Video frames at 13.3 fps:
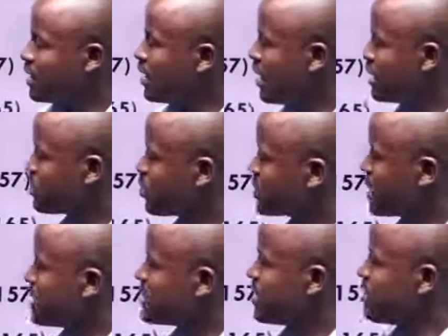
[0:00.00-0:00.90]

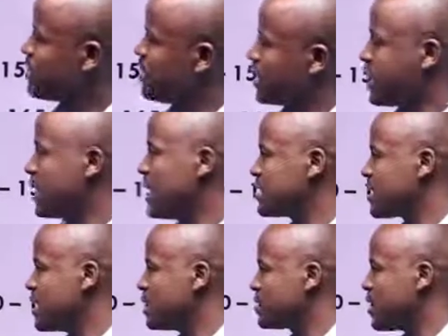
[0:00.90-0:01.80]
isosceles, and
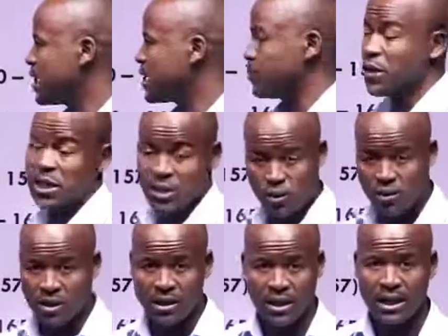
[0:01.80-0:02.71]
equilateral triangle based on
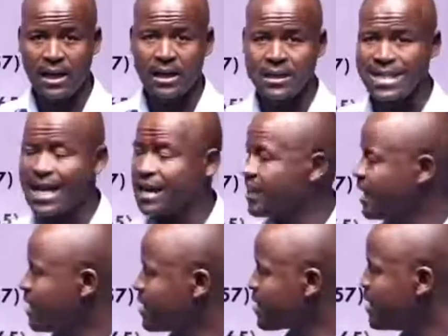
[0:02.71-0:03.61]
the side
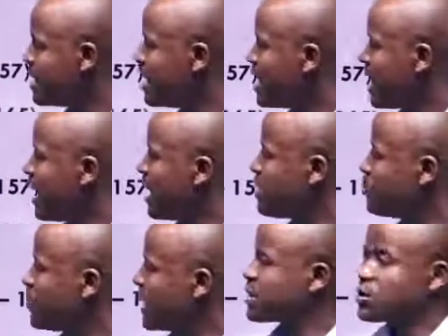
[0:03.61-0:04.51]
length, and
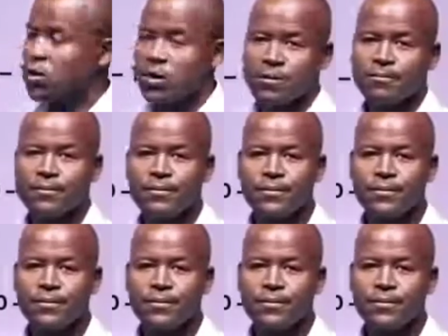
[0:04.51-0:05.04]
based on